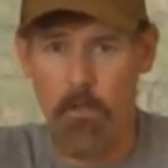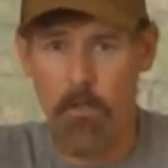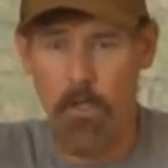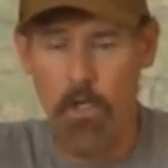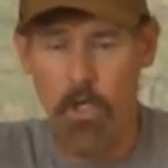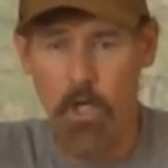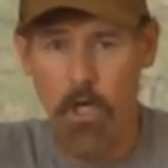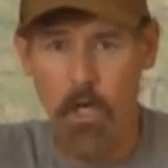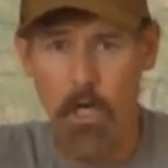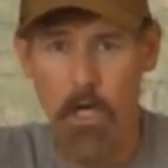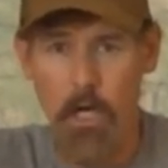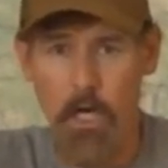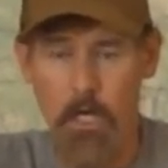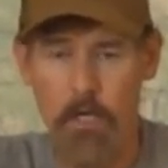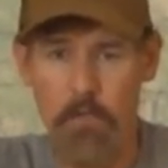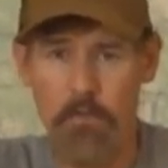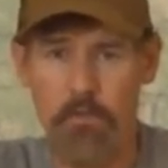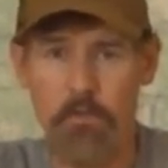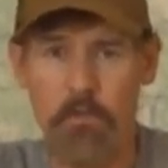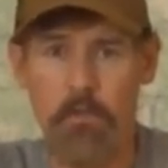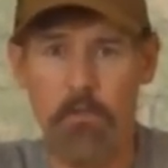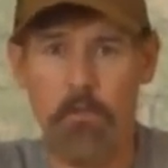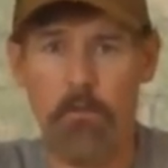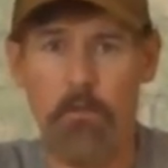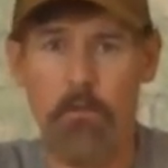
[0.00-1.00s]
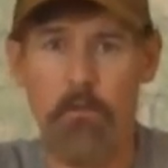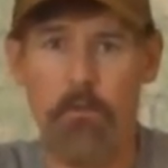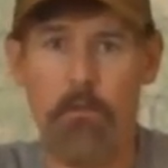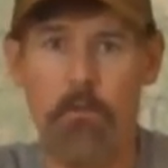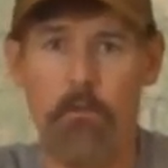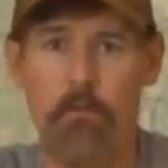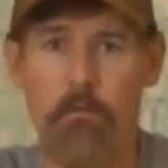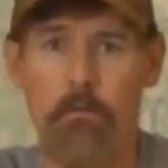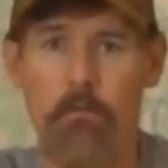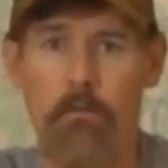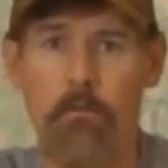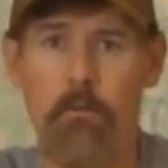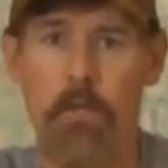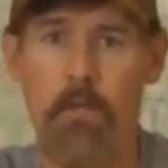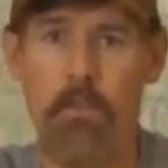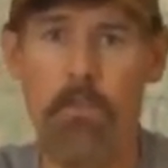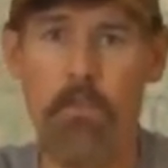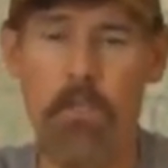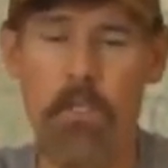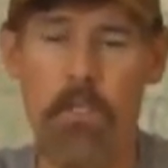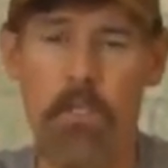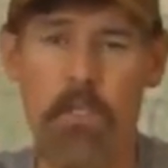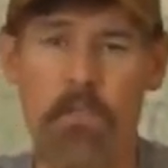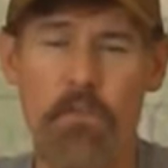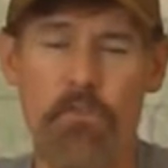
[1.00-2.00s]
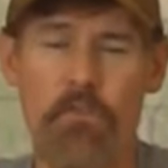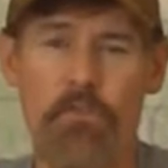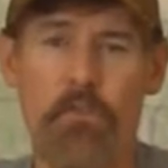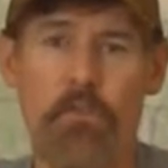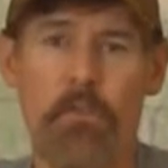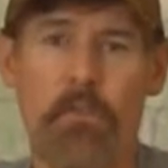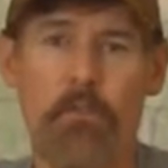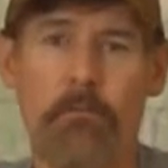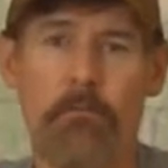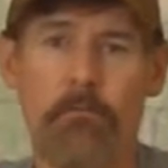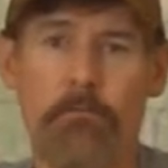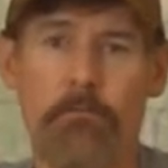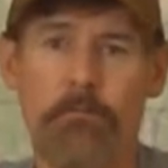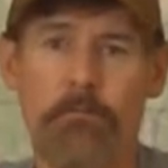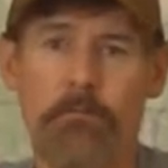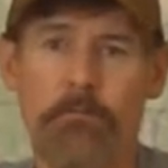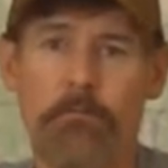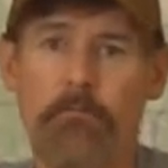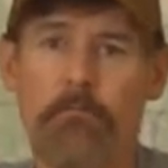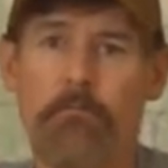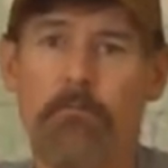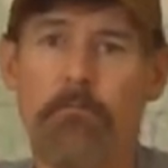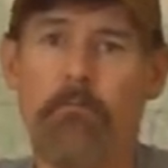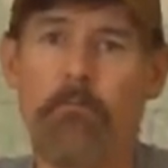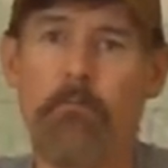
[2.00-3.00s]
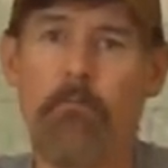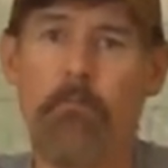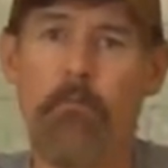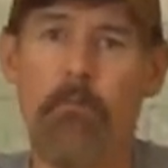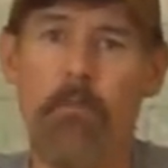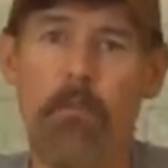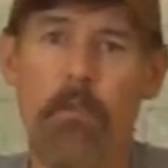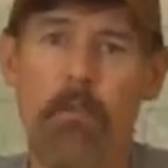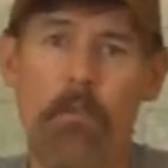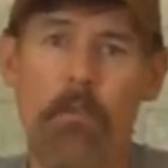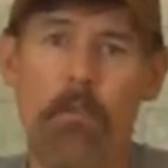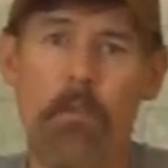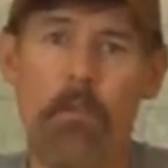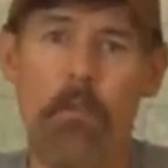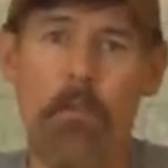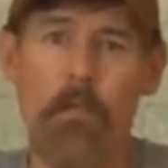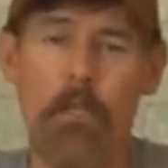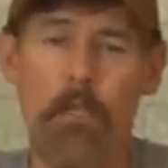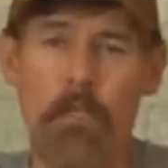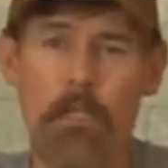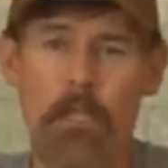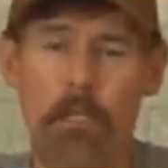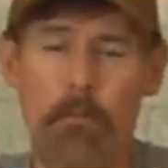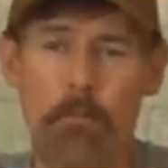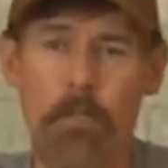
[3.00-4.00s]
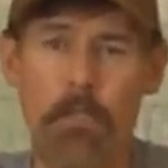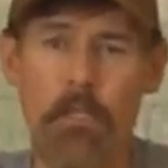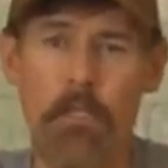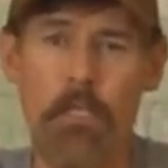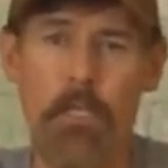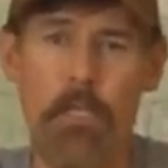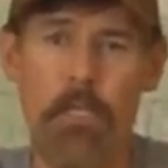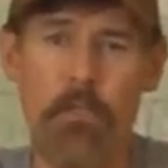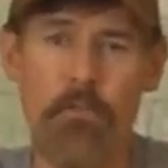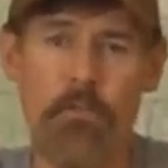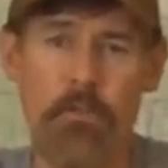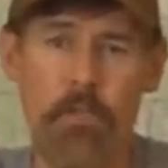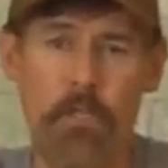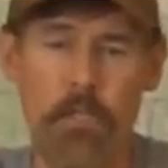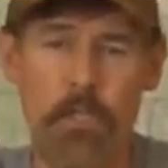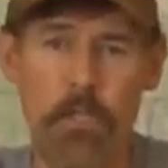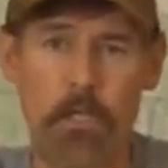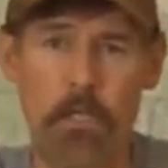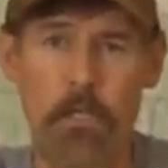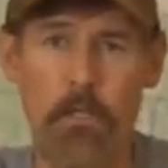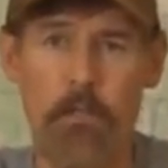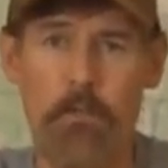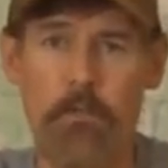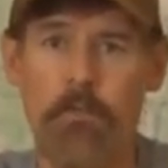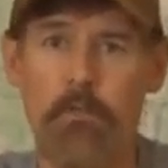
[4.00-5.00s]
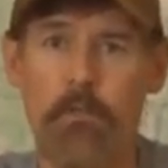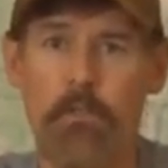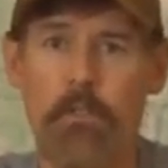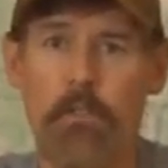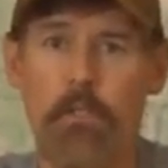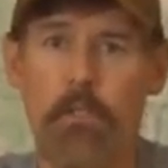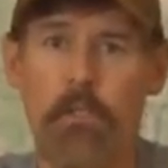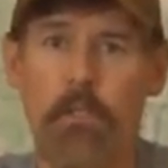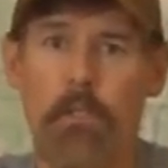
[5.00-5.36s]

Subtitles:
cost than these limited entry hunts,